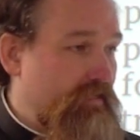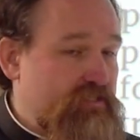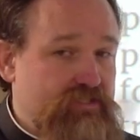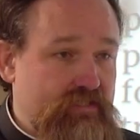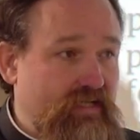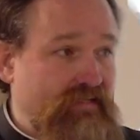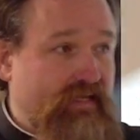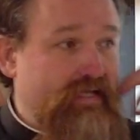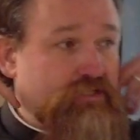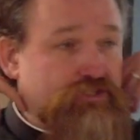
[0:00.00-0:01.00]
this is an
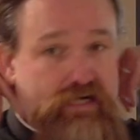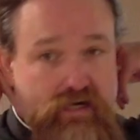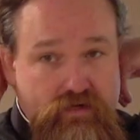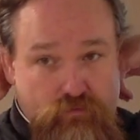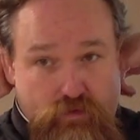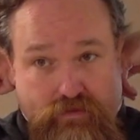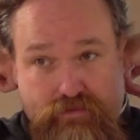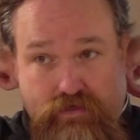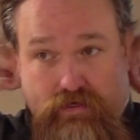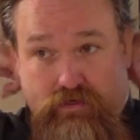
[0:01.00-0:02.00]
idea he shared
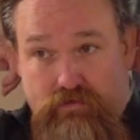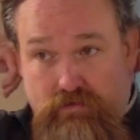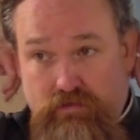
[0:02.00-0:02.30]
with, uh,